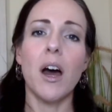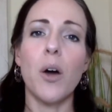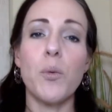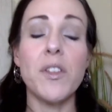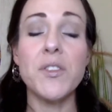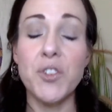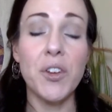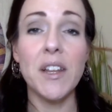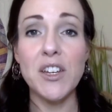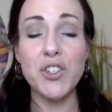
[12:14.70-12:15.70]
with
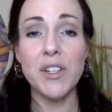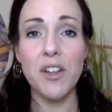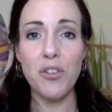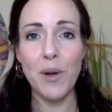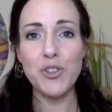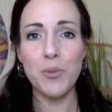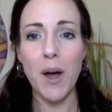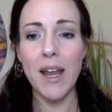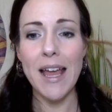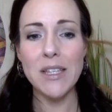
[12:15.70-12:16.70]
circulation throughout your
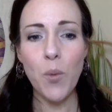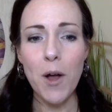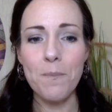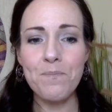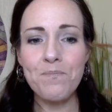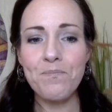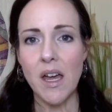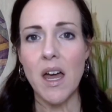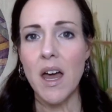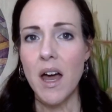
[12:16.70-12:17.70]
body as well.
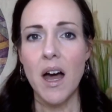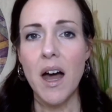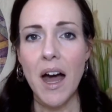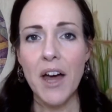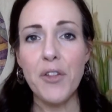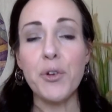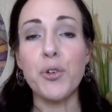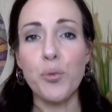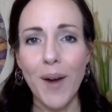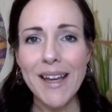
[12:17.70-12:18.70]
Another
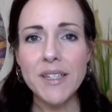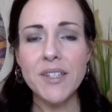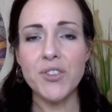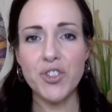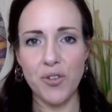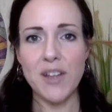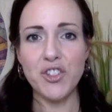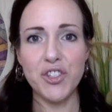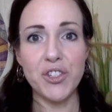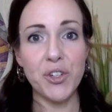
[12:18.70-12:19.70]
great
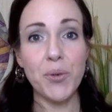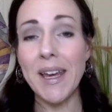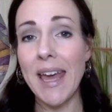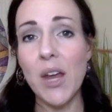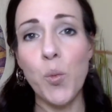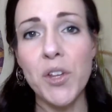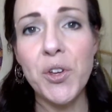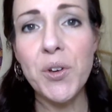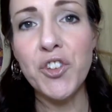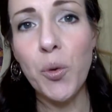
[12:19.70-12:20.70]
stretch to do, and again, one
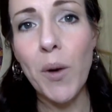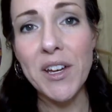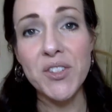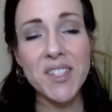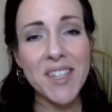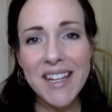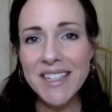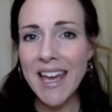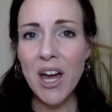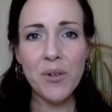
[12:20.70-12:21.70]
you can do while you're sitting
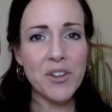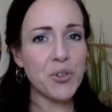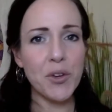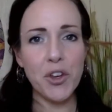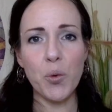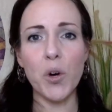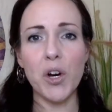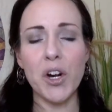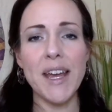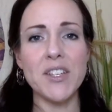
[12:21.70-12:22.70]
down and doing your
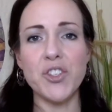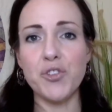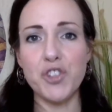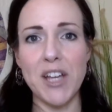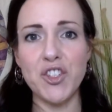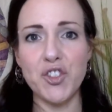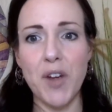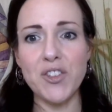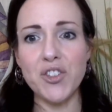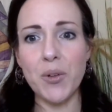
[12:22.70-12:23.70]
work, is your chest
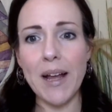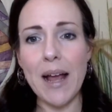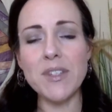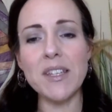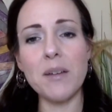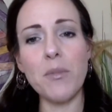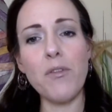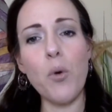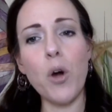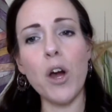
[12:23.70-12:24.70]
stretch. So like I was saying
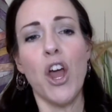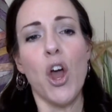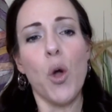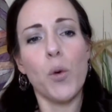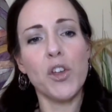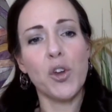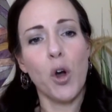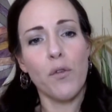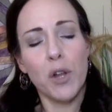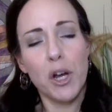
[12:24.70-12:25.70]
before, when you
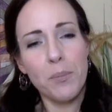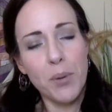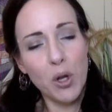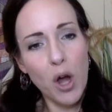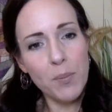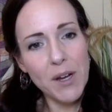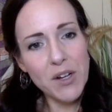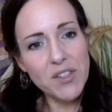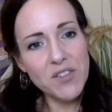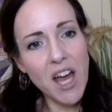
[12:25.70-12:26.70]
go for prolonged
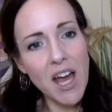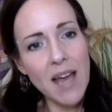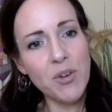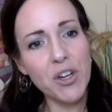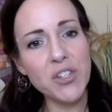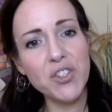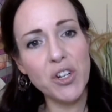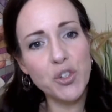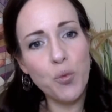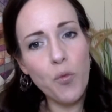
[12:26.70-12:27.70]
periods of time, you're going to
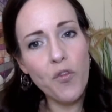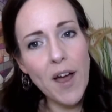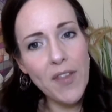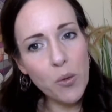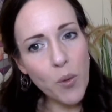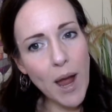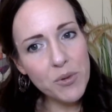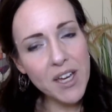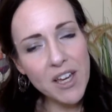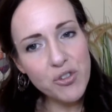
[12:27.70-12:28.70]
start to find that
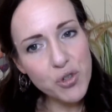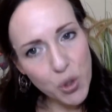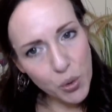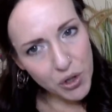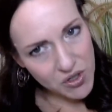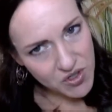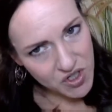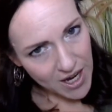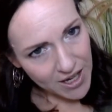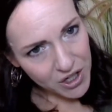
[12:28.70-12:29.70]
rounding in your shoulders.
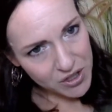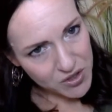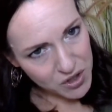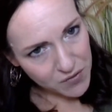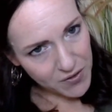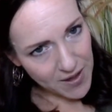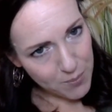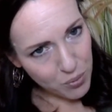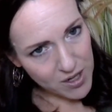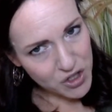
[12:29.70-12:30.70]
You're going to start to feel
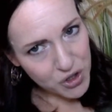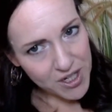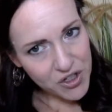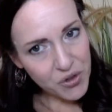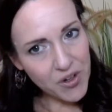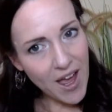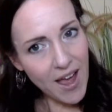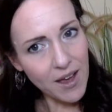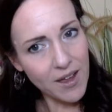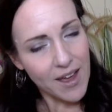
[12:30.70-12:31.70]
that pressure in your
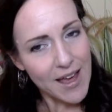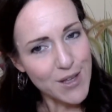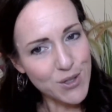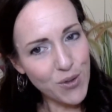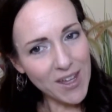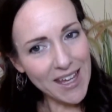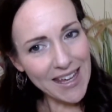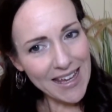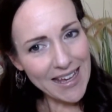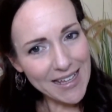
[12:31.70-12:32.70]
neck. So the
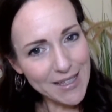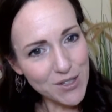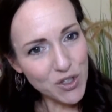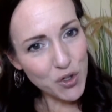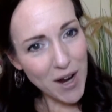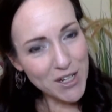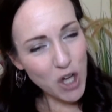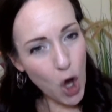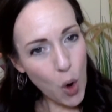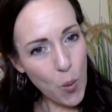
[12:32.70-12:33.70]
key is trying
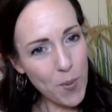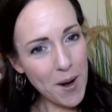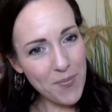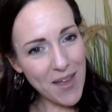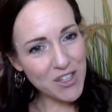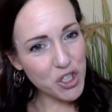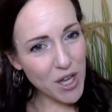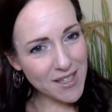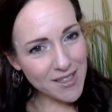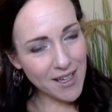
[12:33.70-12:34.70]
to open up that
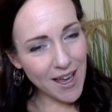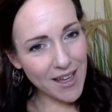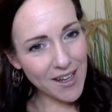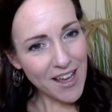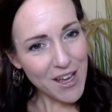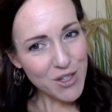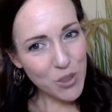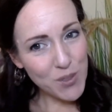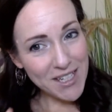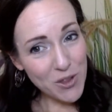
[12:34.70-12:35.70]
chest again. So
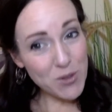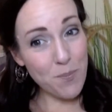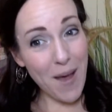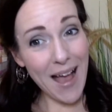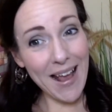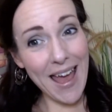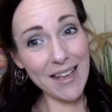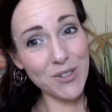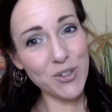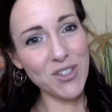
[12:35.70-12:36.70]
we did those back
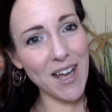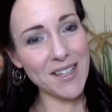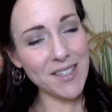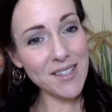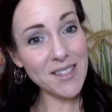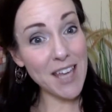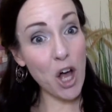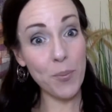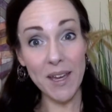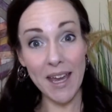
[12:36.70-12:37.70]
exercises to
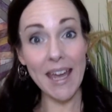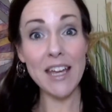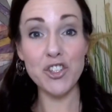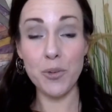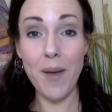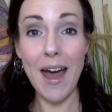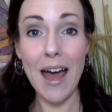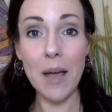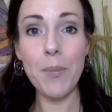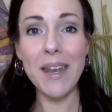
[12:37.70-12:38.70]
help engage your
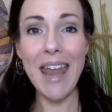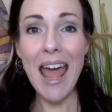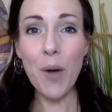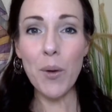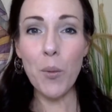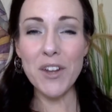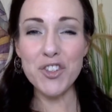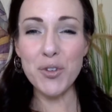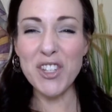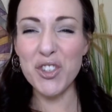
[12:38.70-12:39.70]
back, but now we want to
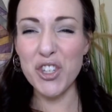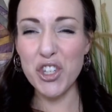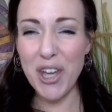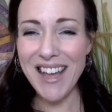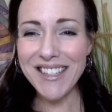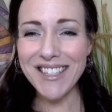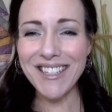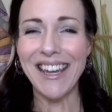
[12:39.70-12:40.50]
stretch the chest